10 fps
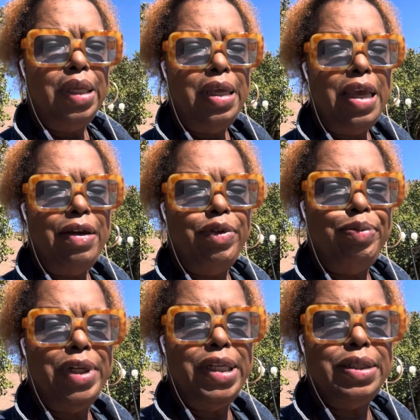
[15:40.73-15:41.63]
Have a
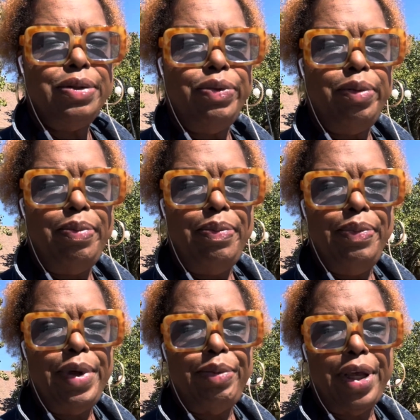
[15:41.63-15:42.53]
blessed one.
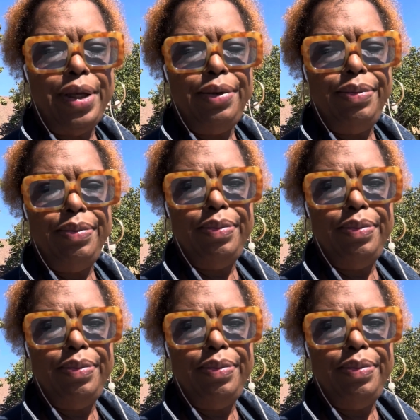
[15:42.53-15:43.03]
Bye-bye.